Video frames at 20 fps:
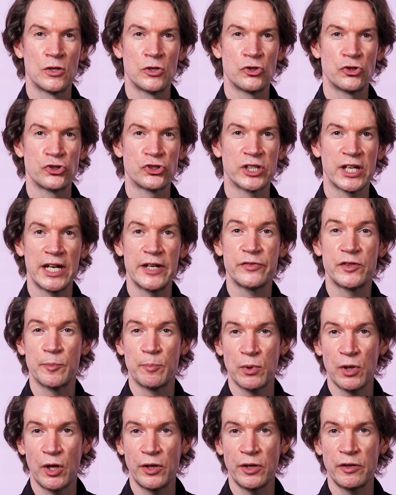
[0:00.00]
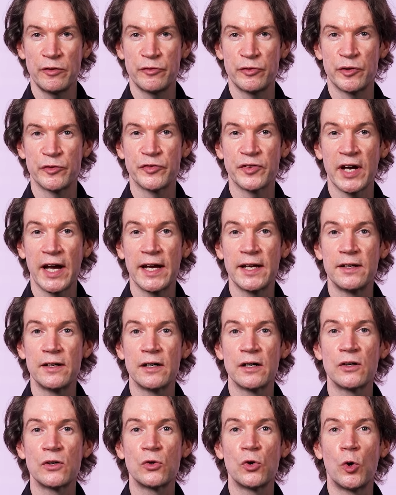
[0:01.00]
Schrijf de plannen voor
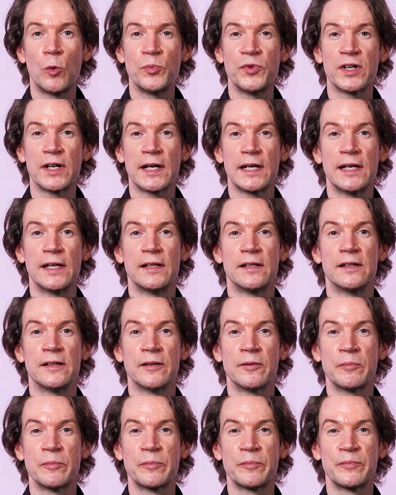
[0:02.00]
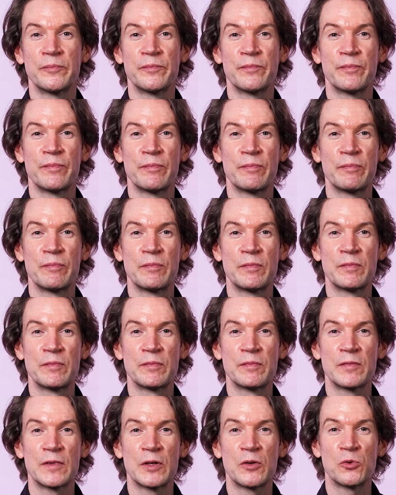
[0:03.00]
vrijdag op de kalender.
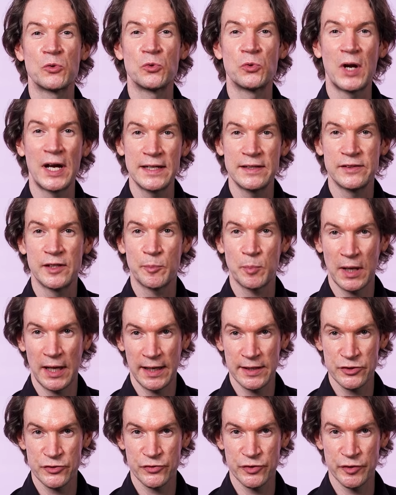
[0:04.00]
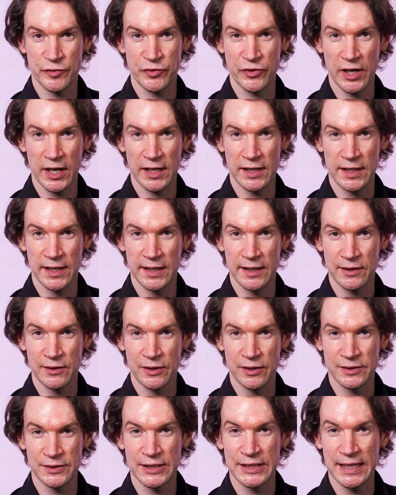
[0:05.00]
Write the plans for Friday
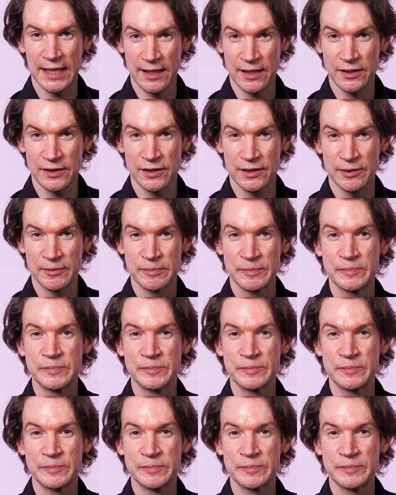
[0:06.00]
on the calendar.